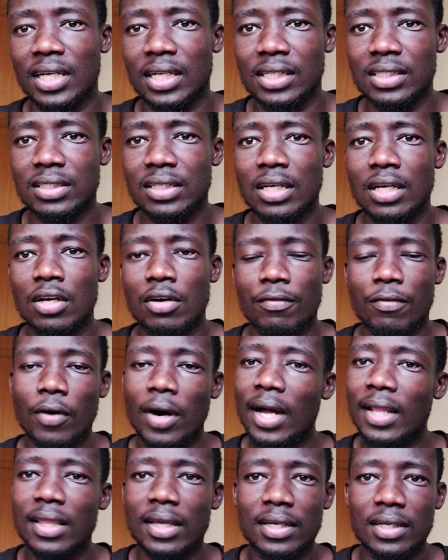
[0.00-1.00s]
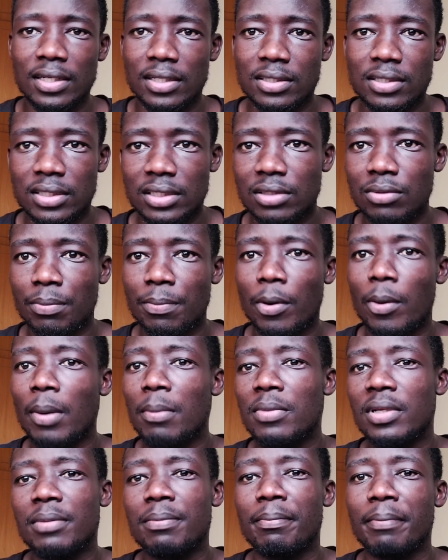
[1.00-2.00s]
else for other interests, or
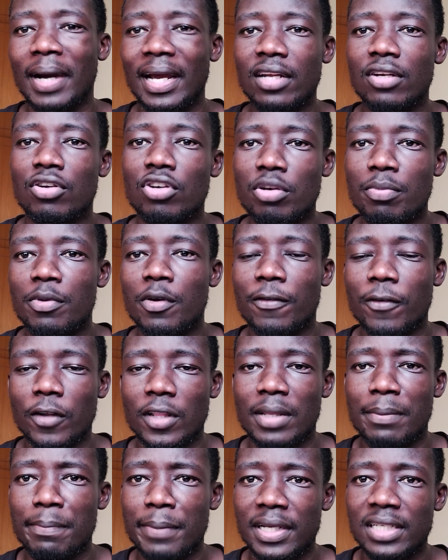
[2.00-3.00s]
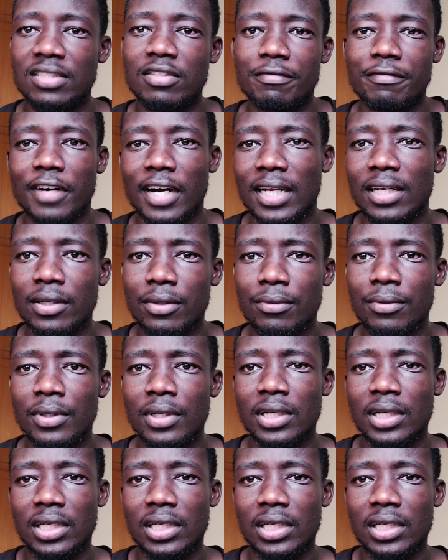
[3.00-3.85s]
probably might not be for the best value